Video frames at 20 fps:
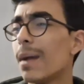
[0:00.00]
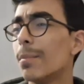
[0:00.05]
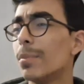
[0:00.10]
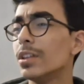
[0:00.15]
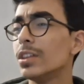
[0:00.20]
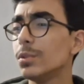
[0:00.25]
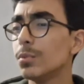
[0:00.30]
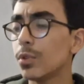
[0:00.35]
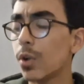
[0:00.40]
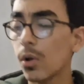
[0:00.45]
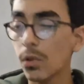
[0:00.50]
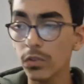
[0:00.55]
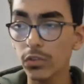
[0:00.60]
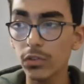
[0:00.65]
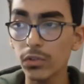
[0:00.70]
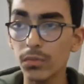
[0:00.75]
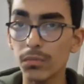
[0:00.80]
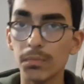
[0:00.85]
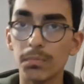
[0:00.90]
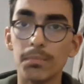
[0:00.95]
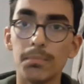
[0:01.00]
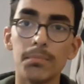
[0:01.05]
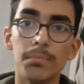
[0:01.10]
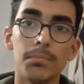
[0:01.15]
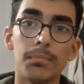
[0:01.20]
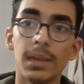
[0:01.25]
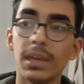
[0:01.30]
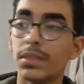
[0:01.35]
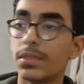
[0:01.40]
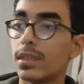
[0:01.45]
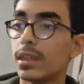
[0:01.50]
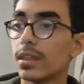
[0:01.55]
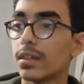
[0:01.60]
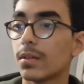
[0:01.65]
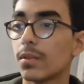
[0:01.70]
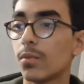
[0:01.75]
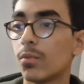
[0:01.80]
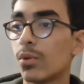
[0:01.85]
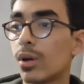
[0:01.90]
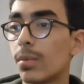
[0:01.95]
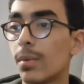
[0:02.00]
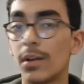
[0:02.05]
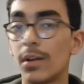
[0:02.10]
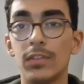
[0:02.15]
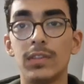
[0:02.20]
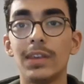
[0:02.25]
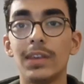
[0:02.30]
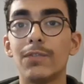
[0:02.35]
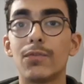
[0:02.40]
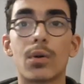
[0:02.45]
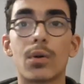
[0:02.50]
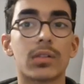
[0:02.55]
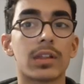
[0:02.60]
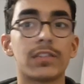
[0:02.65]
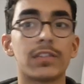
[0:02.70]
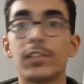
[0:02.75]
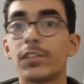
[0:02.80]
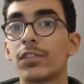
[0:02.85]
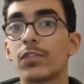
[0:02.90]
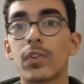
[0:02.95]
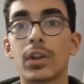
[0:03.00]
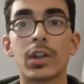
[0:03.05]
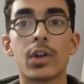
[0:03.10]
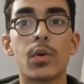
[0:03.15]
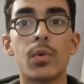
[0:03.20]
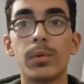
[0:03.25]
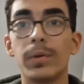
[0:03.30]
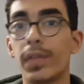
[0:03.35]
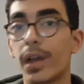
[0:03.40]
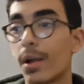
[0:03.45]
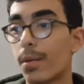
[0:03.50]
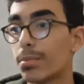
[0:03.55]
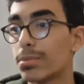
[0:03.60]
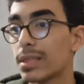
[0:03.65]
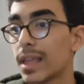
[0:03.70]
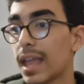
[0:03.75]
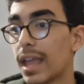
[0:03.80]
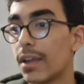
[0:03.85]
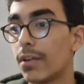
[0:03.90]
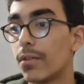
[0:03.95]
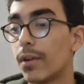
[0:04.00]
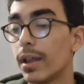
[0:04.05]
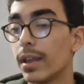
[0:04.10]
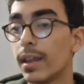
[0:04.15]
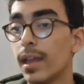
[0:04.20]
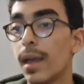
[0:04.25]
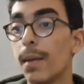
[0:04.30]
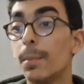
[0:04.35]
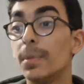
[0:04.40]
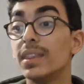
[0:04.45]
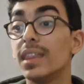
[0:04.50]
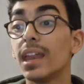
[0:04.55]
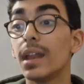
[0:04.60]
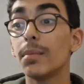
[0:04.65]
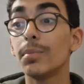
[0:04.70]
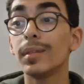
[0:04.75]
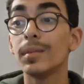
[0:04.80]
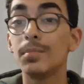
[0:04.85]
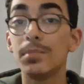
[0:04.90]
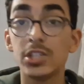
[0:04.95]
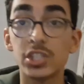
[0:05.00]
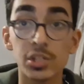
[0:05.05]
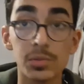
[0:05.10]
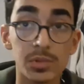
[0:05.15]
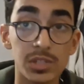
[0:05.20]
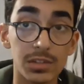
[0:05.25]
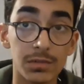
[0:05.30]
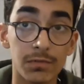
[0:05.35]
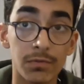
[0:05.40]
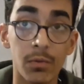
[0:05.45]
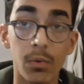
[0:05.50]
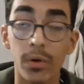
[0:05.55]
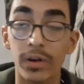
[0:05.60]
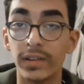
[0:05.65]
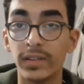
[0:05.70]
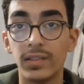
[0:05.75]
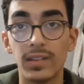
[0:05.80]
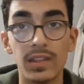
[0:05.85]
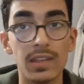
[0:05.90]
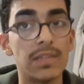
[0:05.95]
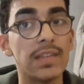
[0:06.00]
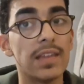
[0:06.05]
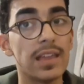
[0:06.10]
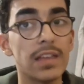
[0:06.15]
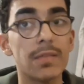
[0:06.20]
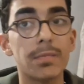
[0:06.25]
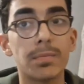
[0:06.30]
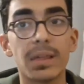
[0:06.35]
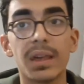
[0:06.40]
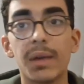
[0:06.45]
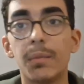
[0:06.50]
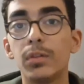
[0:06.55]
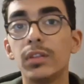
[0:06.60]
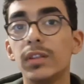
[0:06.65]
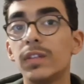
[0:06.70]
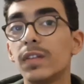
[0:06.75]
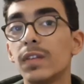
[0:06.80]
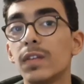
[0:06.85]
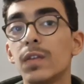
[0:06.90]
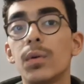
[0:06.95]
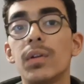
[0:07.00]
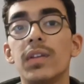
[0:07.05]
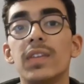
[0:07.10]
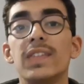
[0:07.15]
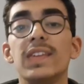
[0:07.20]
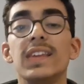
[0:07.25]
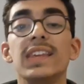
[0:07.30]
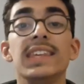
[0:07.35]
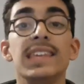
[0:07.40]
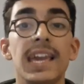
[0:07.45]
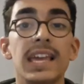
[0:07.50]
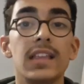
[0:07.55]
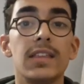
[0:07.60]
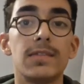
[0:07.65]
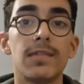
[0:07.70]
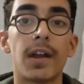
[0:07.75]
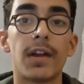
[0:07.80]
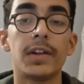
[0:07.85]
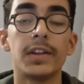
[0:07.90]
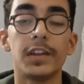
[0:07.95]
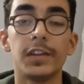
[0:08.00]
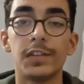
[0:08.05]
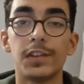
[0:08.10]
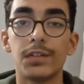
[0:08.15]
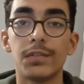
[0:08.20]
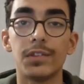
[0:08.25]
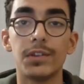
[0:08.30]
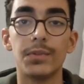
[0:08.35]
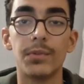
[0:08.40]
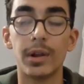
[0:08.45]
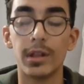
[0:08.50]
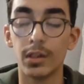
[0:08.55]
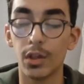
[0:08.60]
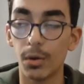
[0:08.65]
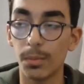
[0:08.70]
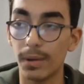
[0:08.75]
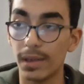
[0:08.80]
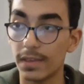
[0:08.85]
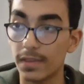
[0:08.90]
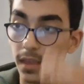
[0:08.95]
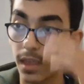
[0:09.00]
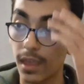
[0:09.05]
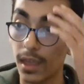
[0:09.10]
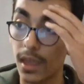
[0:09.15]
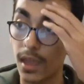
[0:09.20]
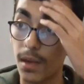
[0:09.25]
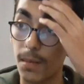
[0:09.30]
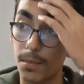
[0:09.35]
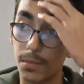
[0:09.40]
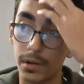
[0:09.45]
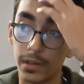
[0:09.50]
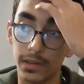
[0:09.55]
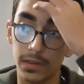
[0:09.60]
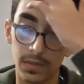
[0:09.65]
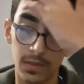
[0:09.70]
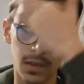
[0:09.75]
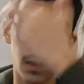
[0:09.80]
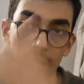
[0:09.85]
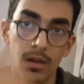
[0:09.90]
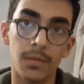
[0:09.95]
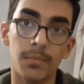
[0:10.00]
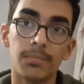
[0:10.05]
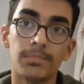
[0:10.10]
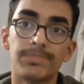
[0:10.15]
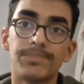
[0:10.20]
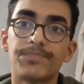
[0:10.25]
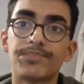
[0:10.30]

but you would also may think, what about d4? Let's just go with our plan, right? But then I play bishop g4. This is playable. This is known as the Yates variation of the Ruy Lopez, but it's a